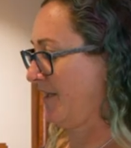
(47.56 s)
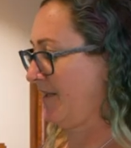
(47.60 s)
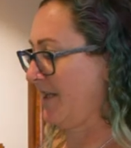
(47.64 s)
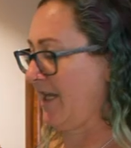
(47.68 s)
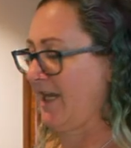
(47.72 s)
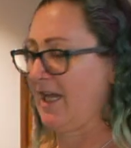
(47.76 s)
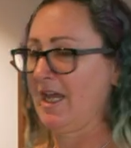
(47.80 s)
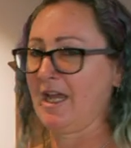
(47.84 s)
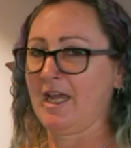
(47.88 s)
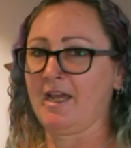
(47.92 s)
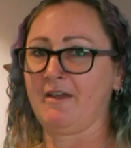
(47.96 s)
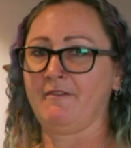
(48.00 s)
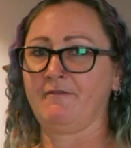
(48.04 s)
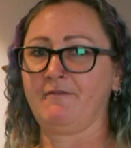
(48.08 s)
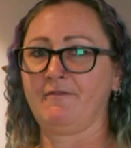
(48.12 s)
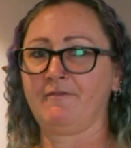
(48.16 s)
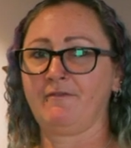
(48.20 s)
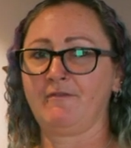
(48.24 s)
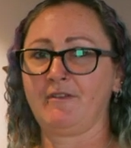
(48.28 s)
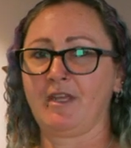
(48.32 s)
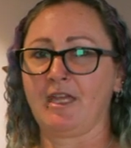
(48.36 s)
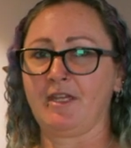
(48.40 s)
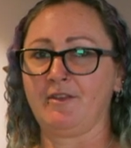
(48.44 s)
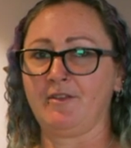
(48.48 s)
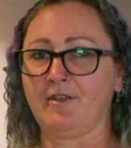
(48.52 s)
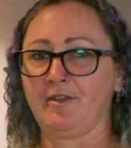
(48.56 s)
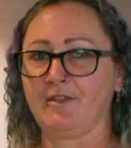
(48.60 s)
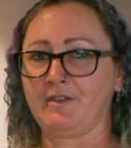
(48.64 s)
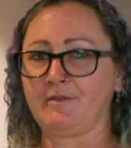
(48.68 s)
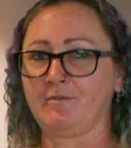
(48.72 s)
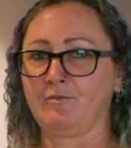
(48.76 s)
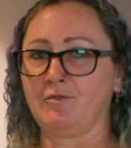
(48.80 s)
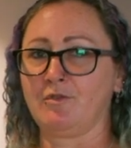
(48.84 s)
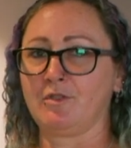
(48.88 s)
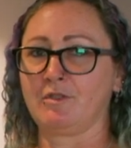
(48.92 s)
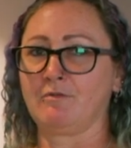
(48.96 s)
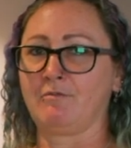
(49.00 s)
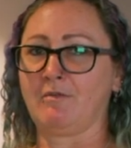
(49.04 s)
that they have and
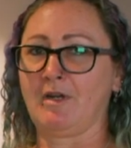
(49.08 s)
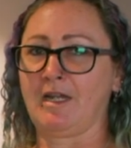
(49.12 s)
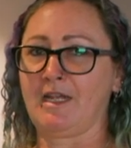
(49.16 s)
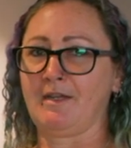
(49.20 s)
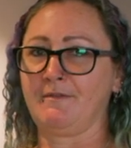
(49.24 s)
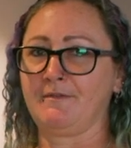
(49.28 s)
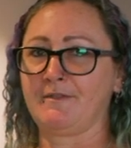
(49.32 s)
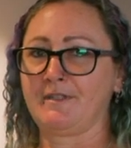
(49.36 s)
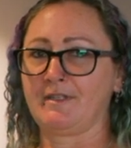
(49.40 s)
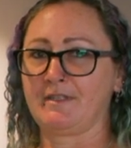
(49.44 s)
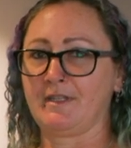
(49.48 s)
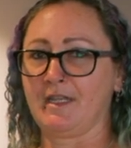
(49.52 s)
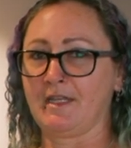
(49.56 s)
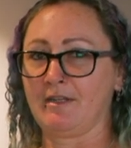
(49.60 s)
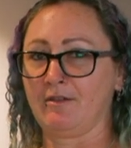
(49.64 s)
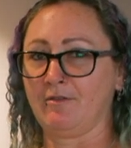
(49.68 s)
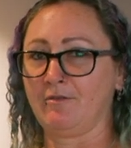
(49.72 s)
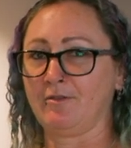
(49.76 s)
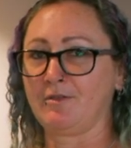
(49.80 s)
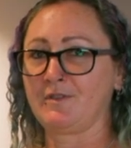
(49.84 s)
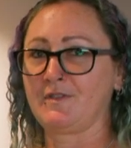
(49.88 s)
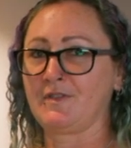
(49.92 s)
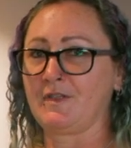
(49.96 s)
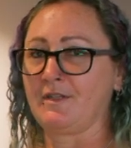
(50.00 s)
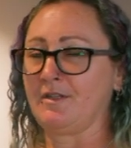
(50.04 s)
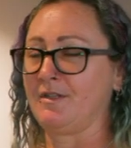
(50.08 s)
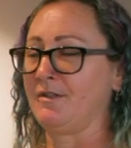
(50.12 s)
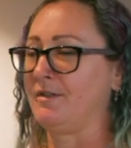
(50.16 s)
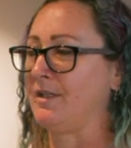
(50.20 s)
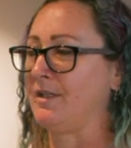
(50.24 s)
those water waves that also